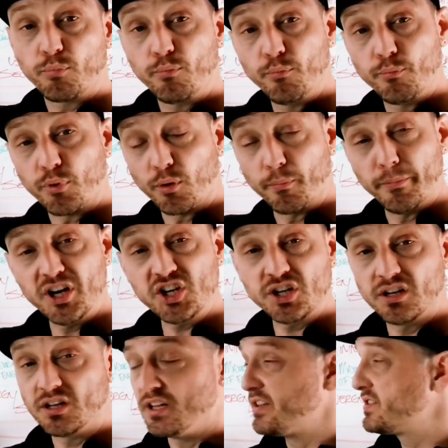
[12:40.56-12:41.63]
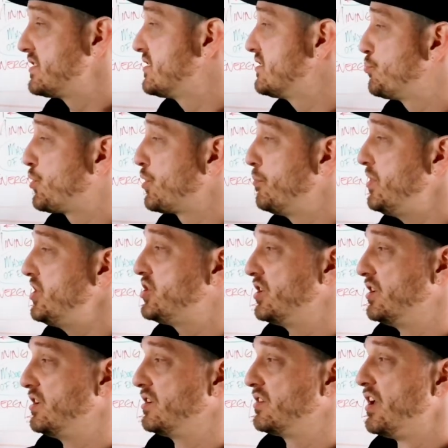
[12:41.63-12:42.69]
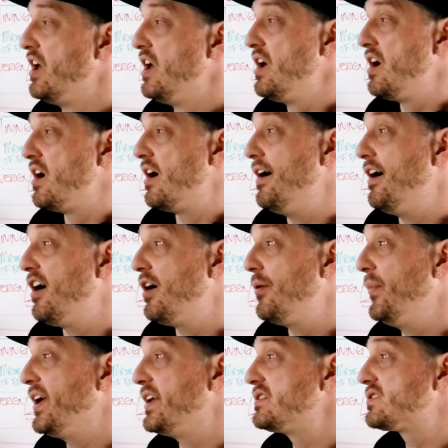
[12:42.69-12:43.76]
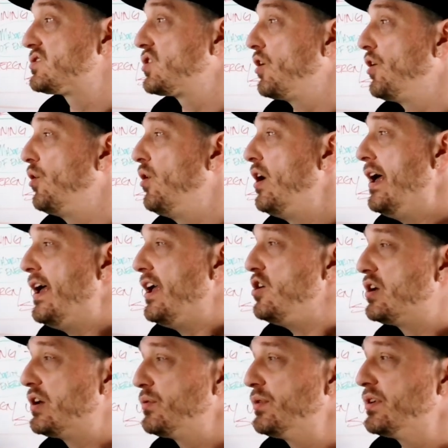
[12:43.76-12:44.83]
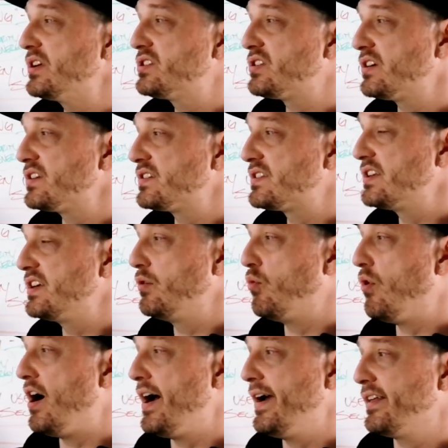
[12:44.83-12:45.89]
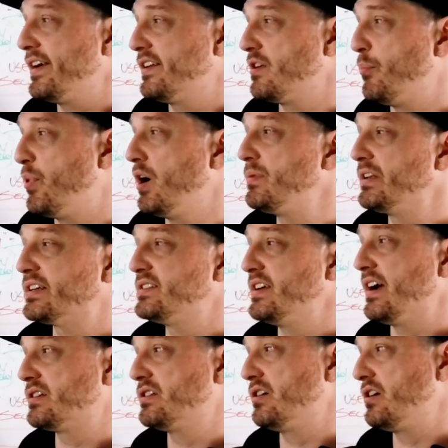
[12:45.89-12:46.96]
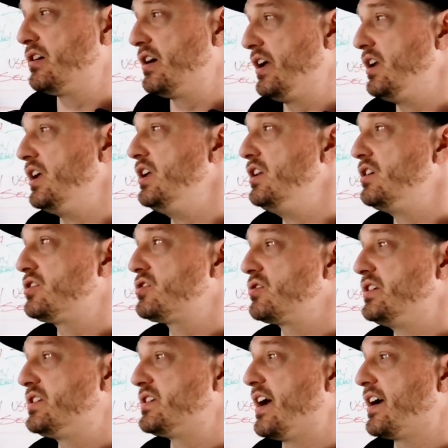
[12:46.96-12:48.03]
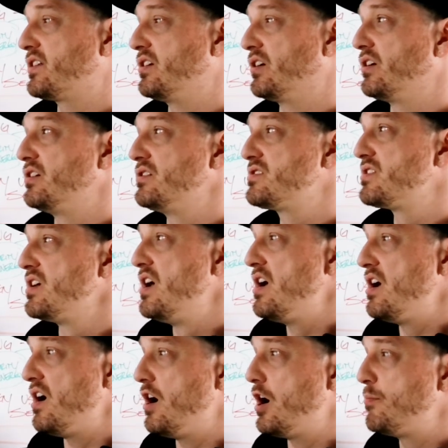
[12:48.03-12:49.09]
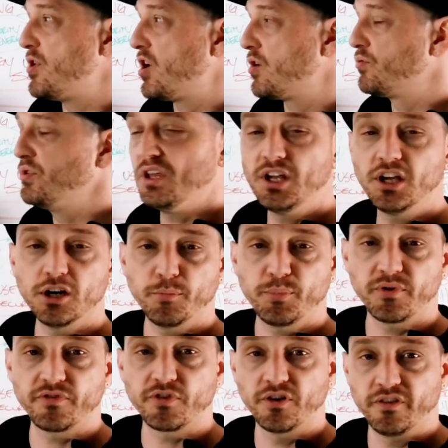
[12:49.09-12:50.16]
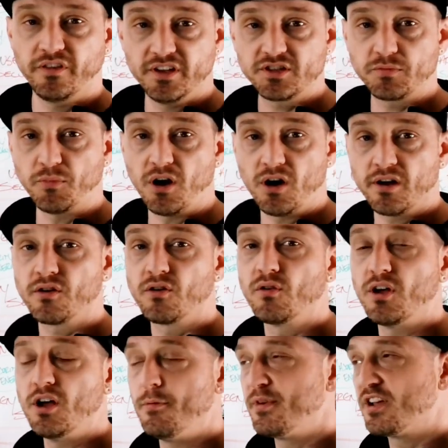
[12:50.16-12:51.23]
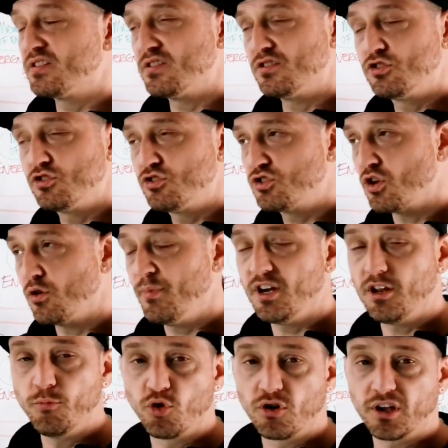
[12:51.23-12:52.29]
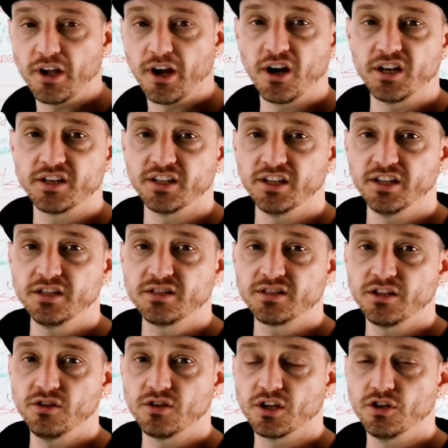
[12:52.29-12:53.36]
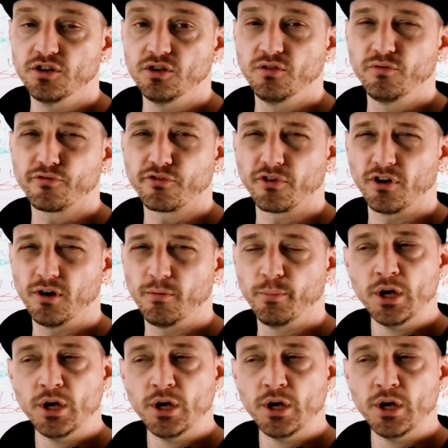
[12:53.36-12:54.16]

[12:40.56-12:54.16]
permissionless. This is permissioned. And so you can really start to see why like the public sector and industry sectors are really going to prefer this model because there's so many more guarantees that you can do from